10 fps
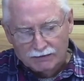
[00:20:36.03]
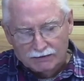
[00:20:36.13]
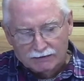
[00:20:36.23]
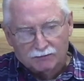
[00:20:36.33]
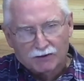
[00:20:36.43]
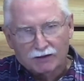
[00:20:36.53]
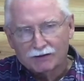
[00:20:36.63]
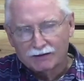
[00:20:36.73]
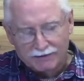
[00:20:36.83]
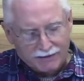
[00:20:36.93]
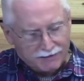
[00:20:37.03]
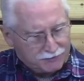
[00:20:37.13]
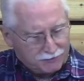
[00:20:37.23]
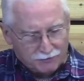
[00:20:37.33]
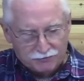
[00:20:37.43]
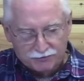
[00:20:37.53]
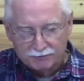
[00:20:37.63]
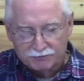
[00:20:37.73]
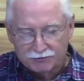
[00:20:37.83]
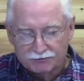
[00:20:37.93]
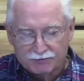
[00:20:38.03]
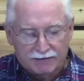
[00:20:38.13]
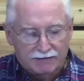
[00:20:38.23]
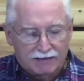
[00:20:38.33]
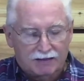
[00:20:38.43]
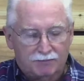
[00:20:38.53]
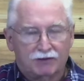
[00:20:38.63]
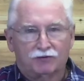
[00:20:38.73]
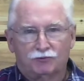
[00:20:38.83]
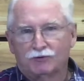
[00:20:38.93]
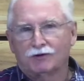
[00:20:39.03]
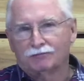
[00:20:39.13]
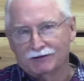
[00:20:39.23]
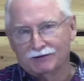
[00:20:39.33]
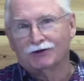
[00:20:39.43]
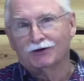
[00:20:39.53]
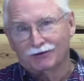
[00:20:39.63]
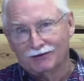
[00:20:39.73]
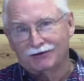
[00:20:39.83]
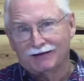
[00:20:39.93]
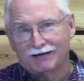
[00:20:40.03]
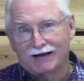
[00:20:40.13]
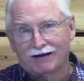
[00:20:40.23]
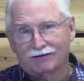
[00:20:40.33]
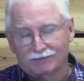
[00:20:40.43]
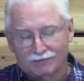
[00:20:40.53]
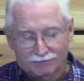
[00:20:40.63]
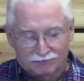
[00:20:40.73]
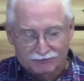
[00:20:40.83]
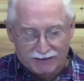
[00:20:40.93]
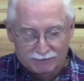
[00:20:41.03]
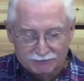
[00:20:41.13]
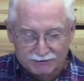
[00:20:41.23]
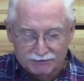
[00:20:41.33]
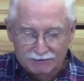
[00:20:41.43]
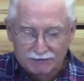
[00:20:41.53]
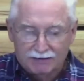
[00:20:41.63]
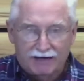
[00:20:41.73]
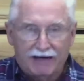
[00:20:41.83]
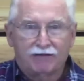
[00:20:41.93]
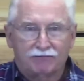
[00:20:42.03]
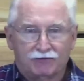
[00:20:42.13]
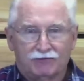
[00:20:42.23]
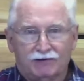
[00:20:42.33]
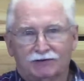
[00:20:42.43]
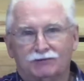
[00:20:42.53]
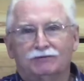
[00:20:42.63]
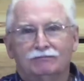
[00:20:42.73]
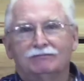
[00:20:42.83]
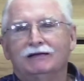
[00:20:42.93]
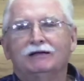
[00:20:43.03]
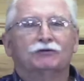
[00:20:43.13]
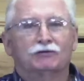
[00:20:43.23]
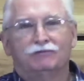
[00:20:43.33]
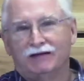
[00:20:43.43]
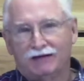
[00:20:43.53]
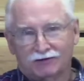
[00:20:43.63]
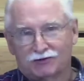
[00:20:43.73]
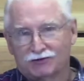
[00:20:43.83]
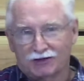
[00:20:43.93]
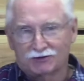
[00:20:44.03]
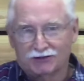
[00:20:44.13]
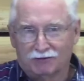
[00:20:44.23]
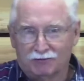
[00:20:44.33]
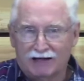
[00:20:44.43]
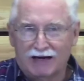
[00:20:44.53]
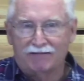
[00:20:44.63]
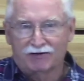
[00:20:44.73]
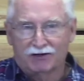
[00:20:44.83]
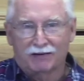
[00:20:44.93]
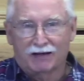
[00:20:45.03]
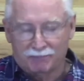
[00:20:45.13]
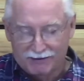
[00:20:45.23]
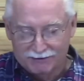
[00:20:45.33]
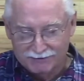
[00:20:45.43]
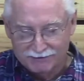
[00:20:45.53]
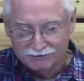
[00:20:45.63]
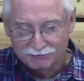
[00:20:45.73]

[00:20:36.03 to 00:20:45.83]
Now, I'm not going to take you to those scriptures right now because we're going to return to the account of Samson after this intervening discussion that we're having about barrenness.